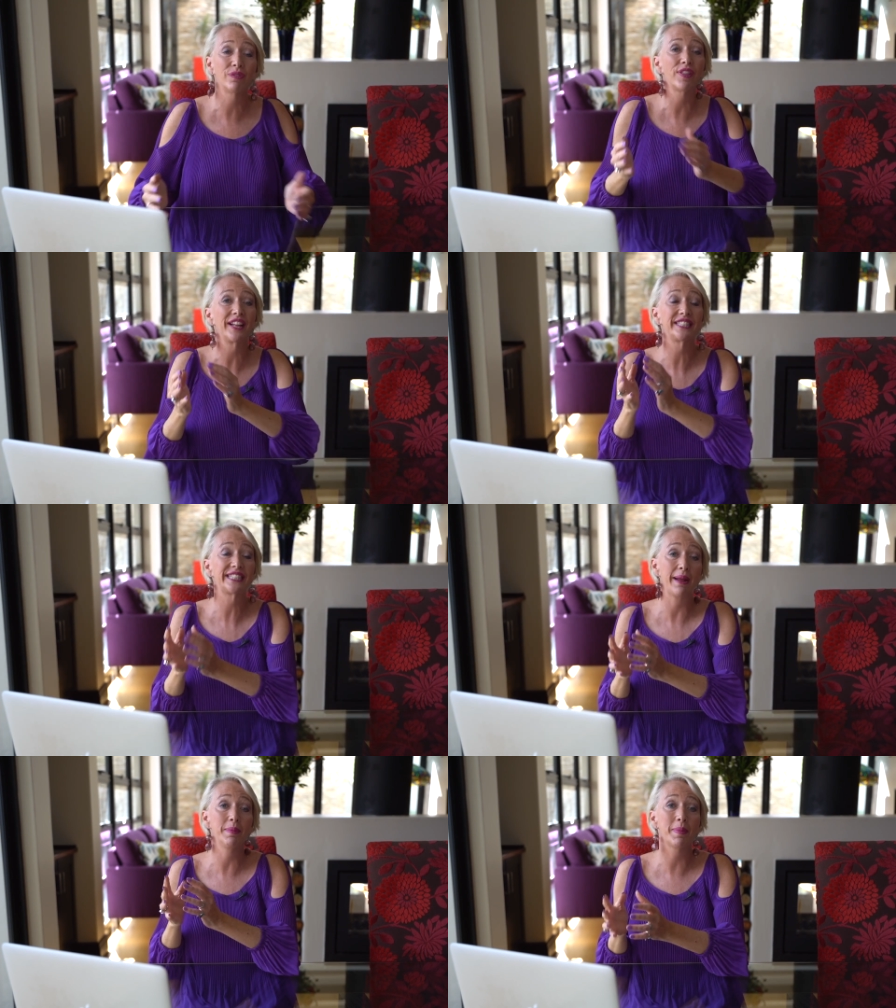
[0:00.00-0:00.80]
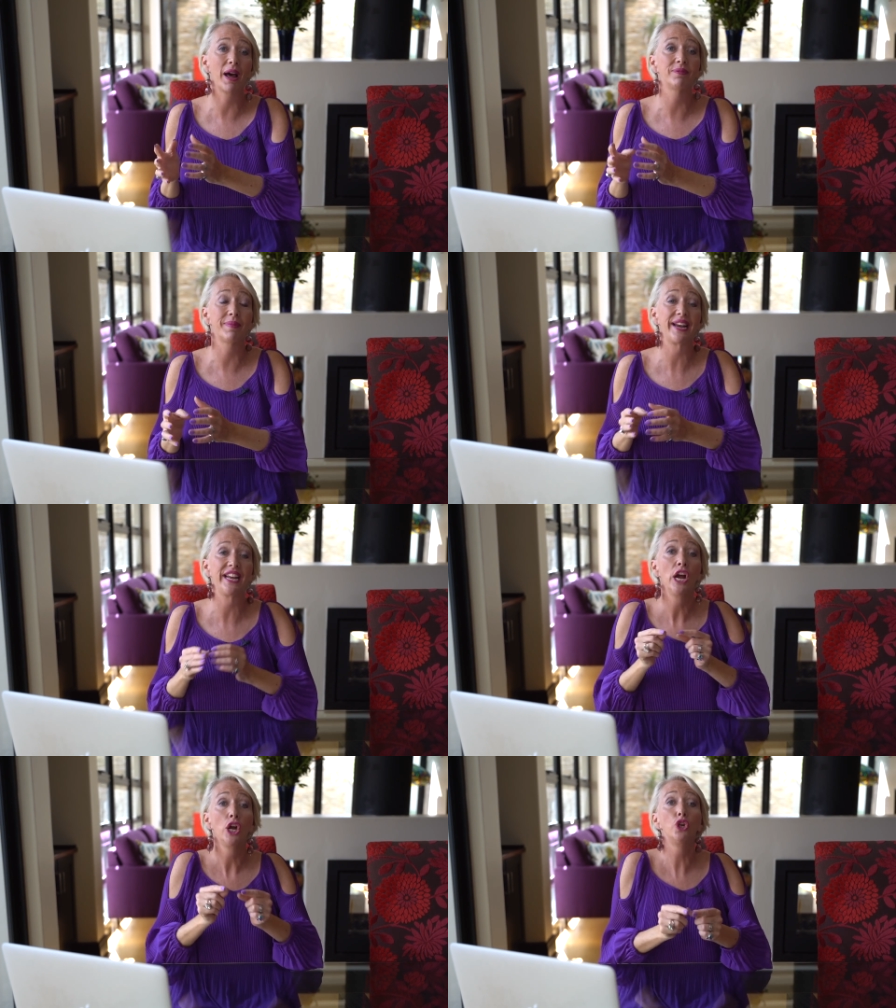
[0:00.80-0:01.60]
And for that same amount of
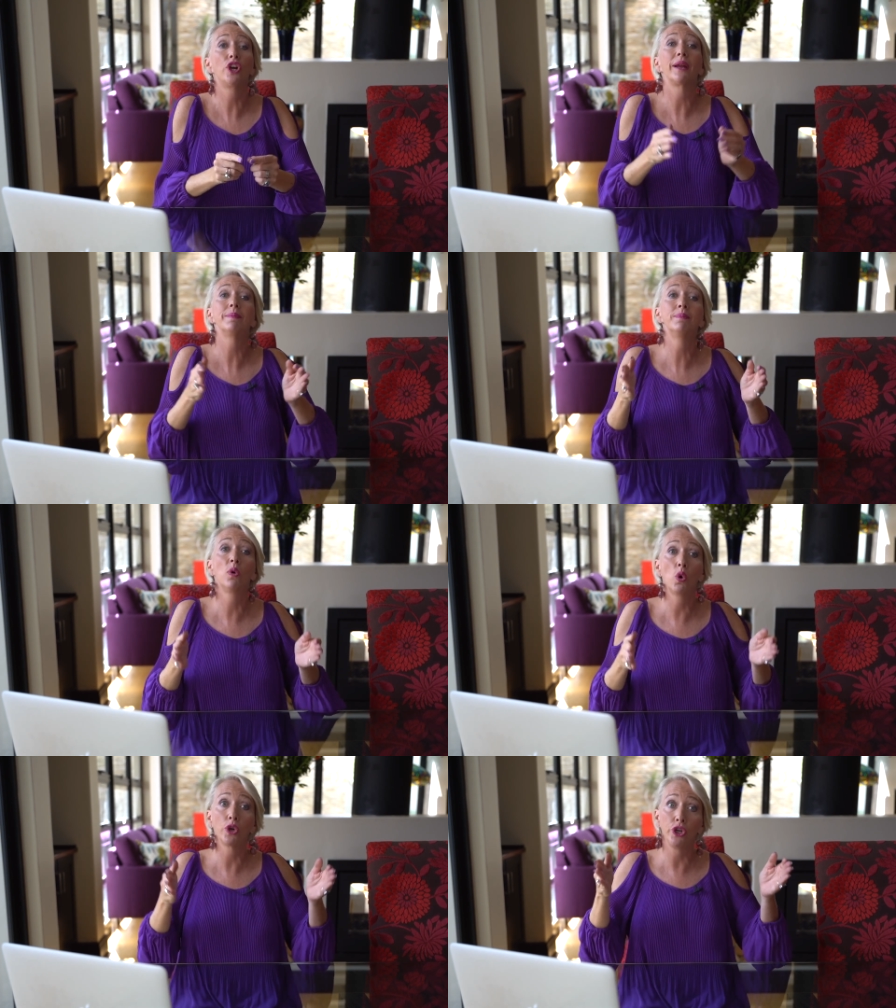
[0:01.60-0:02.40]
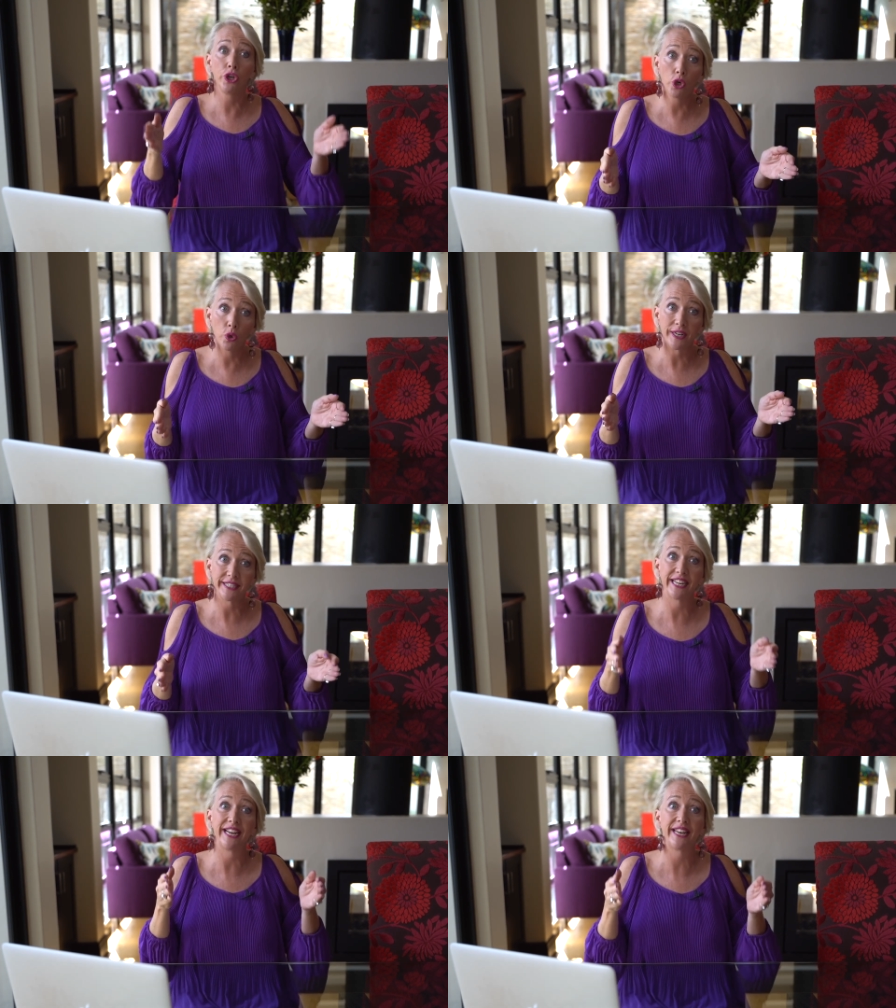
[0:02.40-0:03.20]
money, you get more
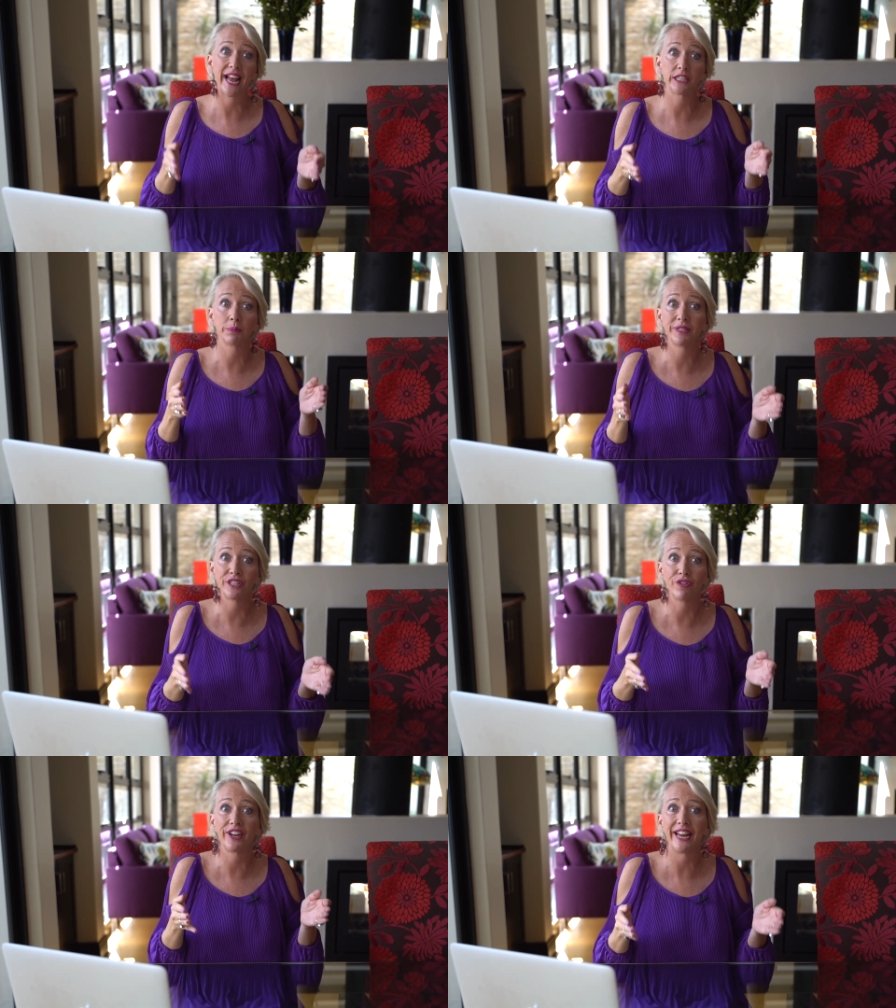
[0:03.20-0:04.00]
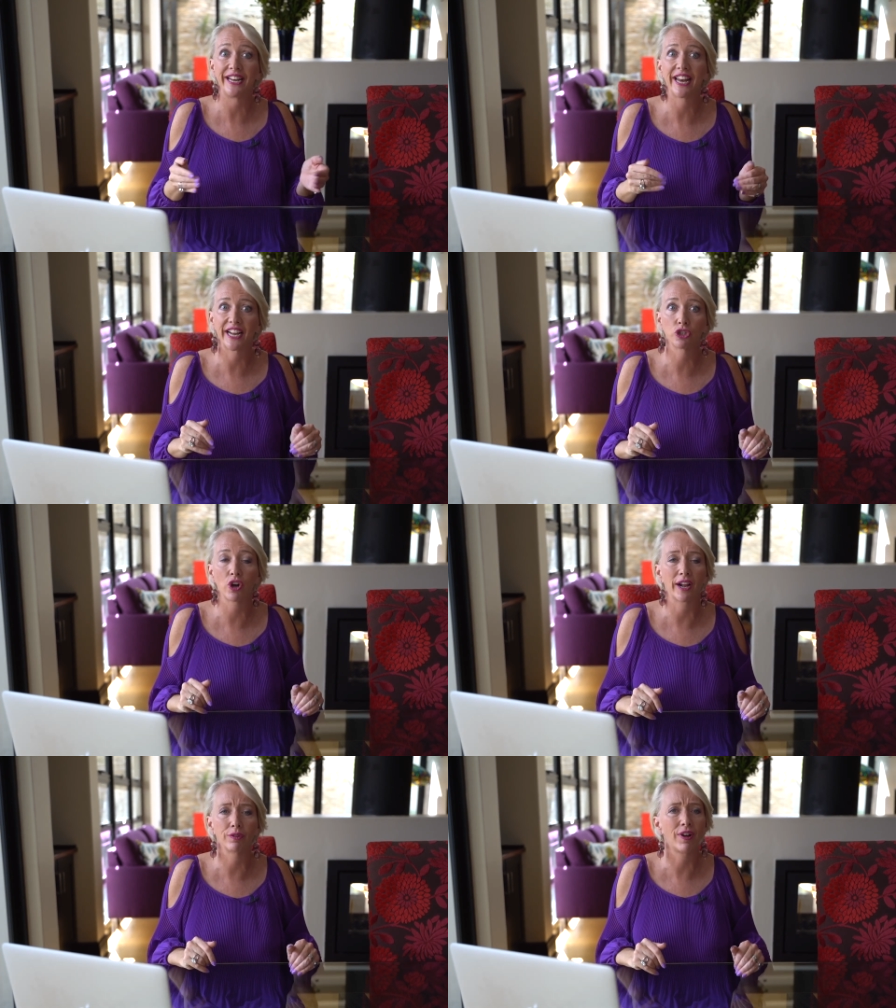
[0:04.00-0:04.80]
units in that specific index
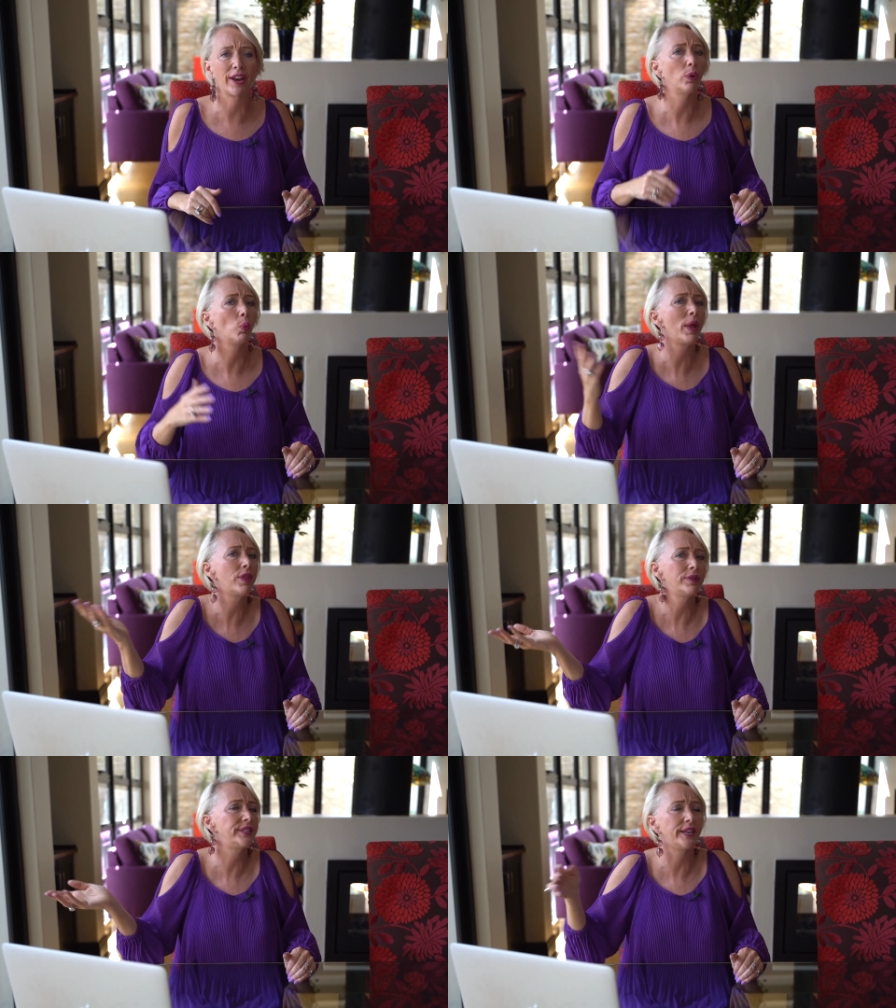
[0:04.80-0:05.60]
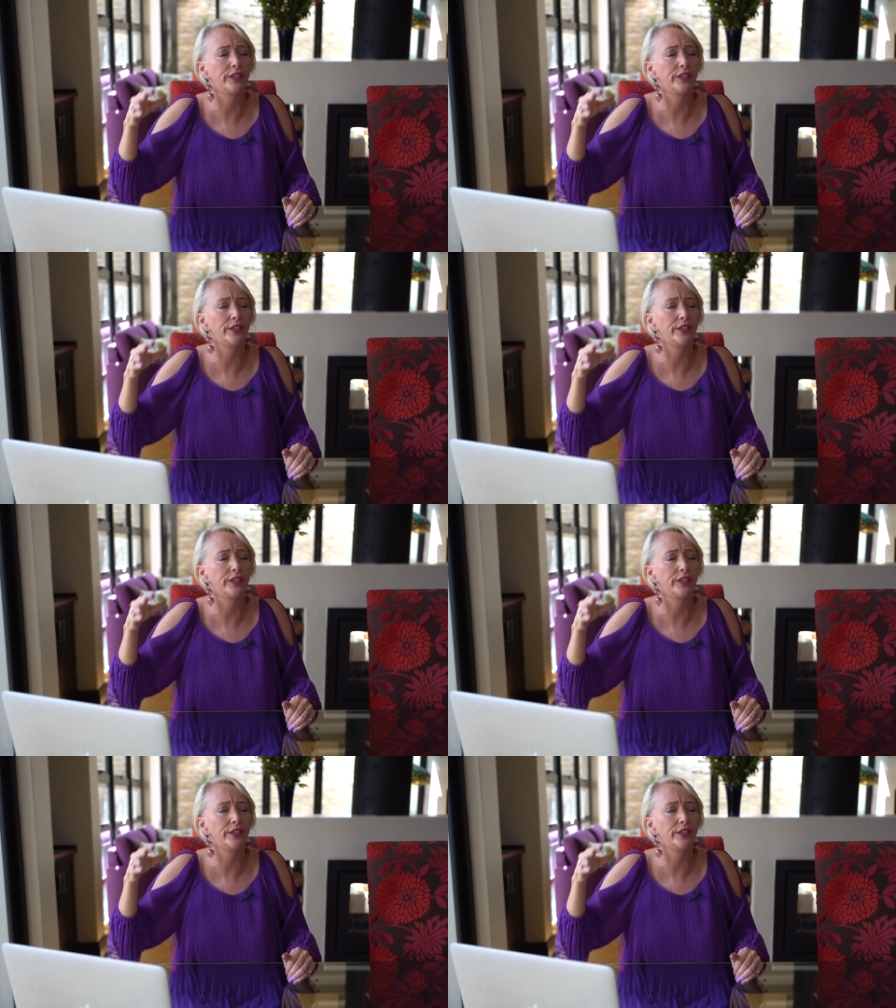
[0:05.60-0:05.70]
tracker fund, whether it's